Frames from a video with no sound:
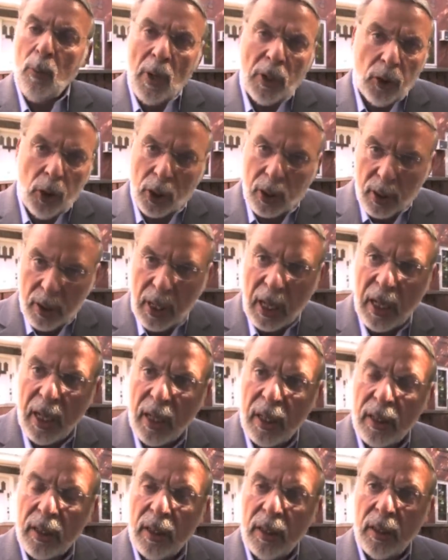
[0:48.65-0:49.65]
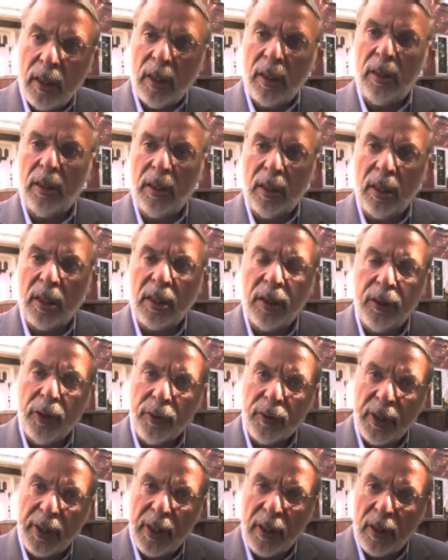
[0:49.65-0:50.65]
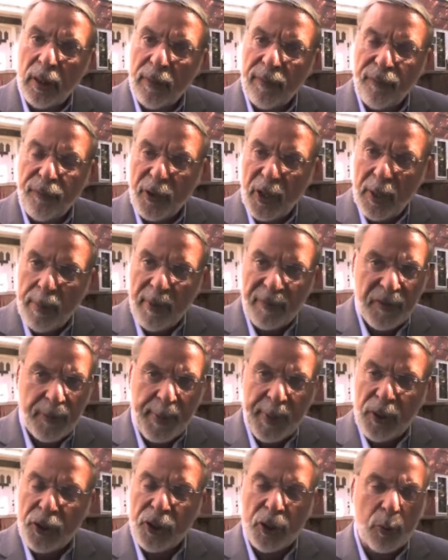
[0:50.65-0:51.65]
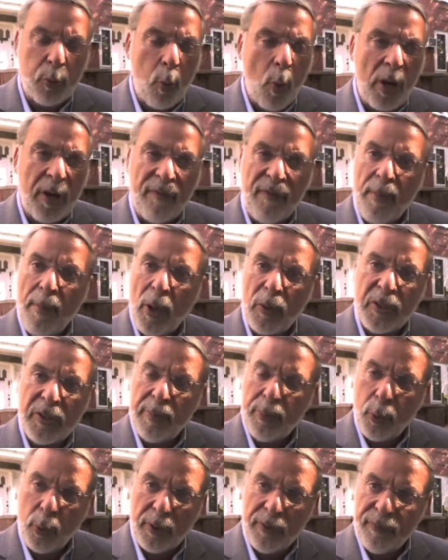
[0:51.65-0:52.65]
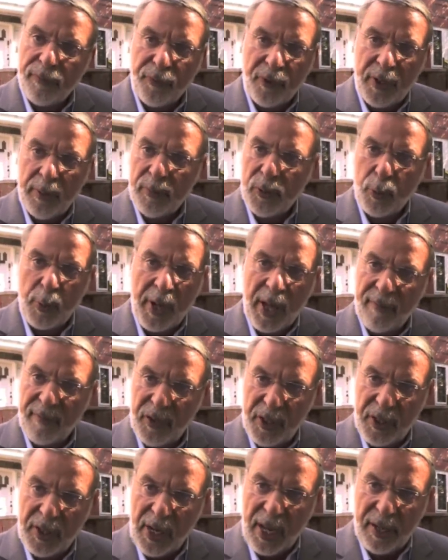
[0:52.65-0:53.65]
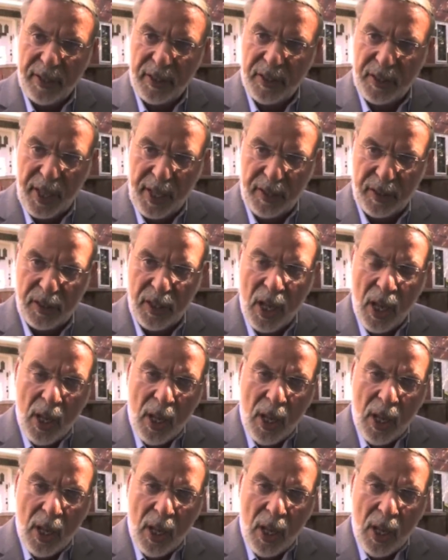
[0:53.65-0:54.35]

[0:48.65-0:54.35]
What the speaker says: Well, look, clearly freedom of speech is one of the most important freedoms we have in the United States.